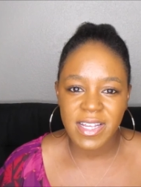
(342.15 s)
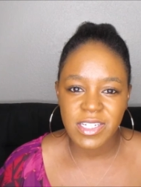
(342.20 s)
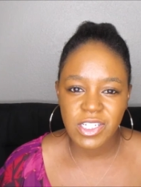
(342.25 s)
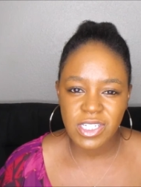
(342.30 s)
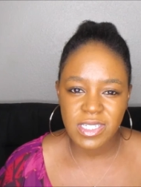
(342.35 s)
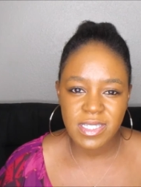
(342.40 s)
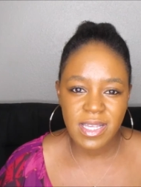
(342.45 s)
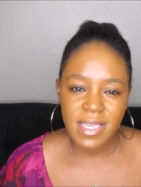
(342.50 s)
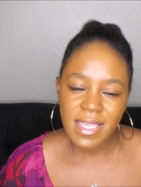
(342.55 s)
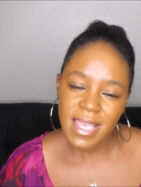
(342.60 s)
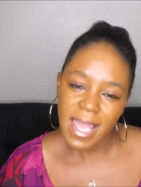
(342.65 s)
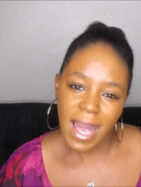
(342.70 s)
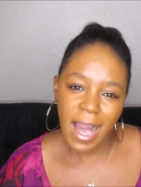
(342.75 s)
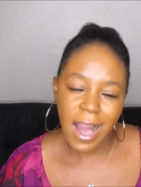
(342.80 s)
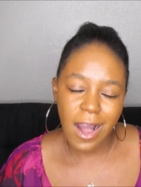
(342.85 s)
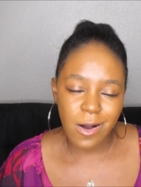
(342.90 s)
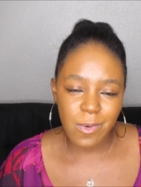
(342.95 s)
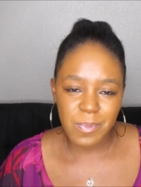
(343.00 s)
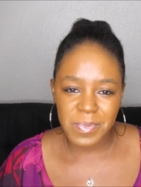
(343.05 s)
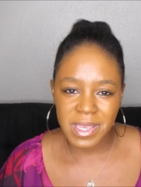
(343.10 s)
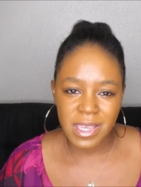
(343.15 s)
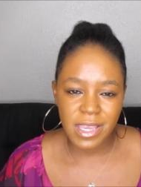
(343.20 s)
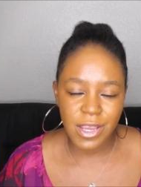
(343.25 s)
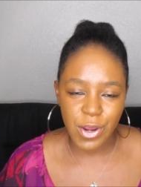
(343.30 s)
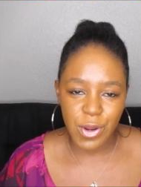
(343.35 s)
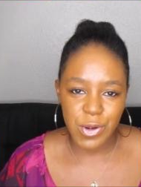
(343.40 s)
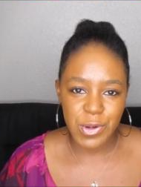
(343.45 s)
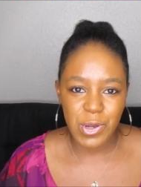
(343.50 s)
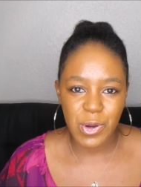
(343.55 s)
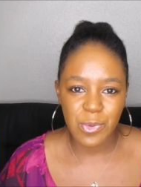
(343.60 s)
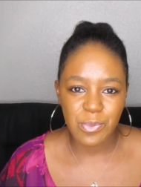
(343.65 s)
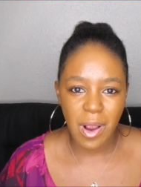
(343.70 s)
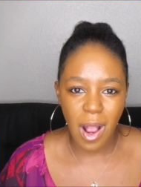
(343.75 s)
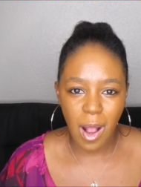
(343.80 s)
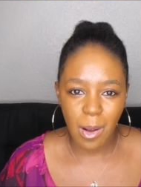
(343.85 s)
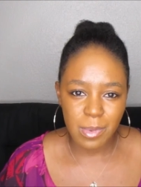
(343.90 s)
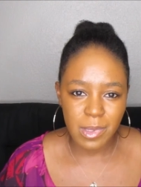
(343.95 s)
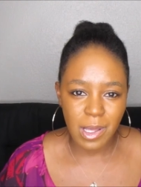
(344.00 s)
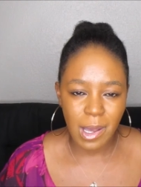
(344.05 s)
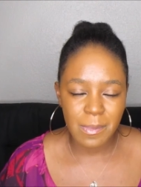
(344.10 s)
And she's like, yeah, I'll be here, no
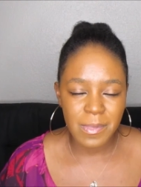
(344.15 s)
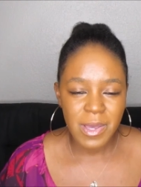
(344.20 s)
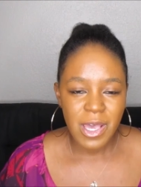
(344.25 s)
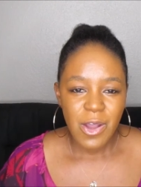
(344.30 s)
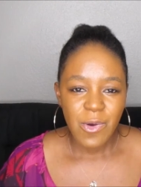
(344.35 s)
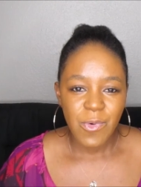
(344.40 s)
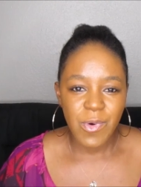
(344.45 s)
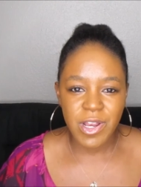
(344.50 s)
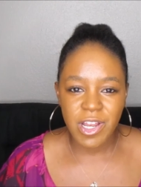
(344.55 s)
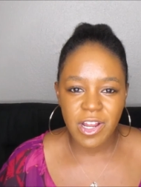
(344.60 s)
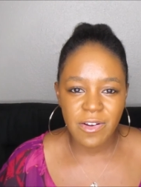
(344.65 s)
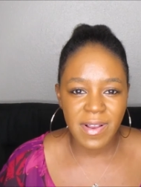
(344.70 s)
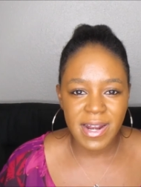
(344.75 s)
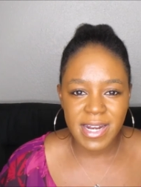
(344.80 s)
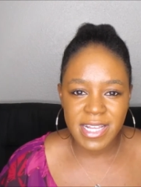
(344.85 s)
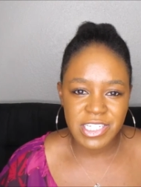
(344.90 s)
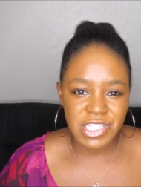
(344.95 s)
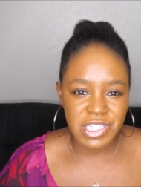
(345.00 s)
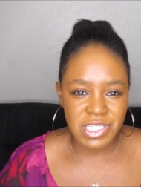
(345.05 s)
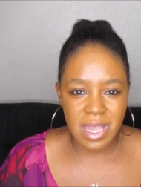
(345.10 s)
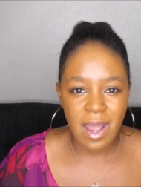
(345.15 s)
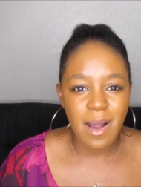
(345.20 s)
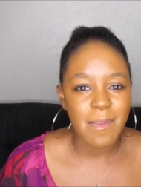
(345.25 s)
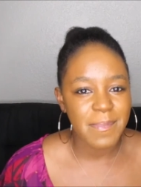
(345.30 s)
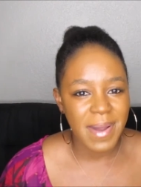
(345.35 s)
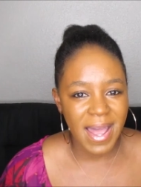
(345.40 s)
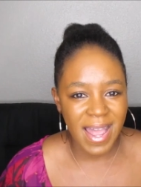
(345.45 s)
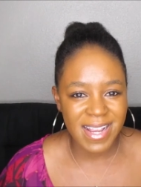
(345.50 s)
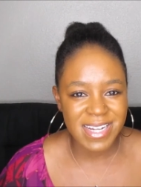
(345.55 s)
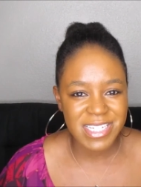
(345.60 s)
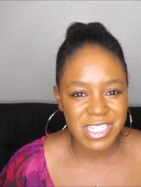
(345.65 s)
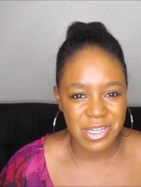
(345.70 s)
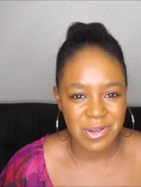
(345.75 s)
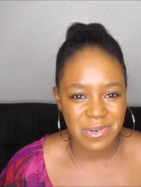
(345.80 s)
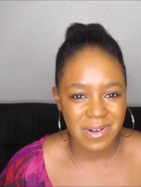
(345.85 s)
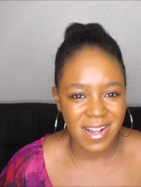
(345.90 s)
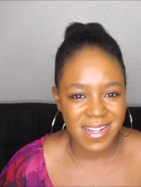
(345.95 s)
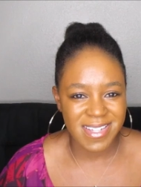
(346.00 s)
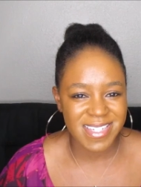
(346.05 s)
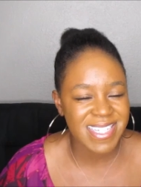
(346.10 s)
problem. When you're ready, just come back
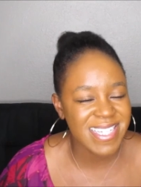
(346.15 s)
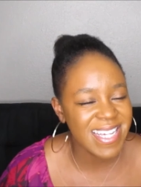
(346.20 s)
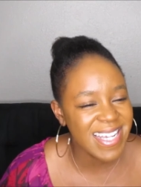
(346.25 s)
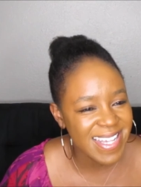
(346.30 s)
to us.